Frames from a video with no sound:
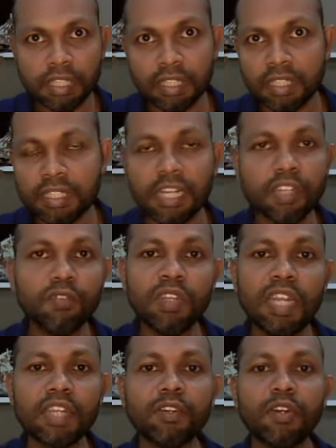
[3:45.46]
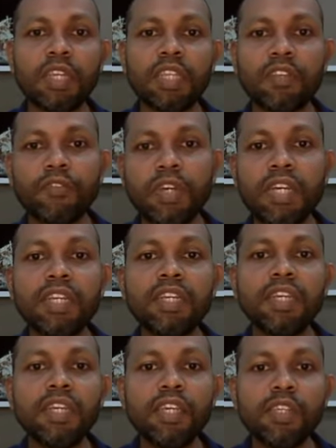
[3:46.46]
state of the electronic in the
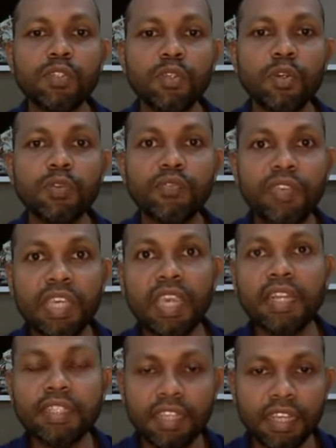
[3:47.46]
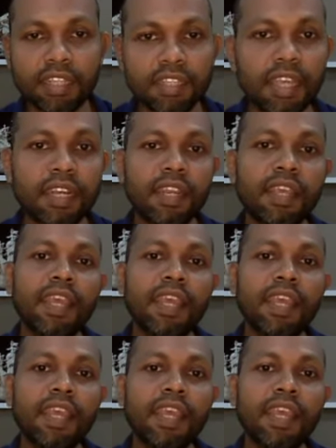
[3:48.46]
world. So we can change that.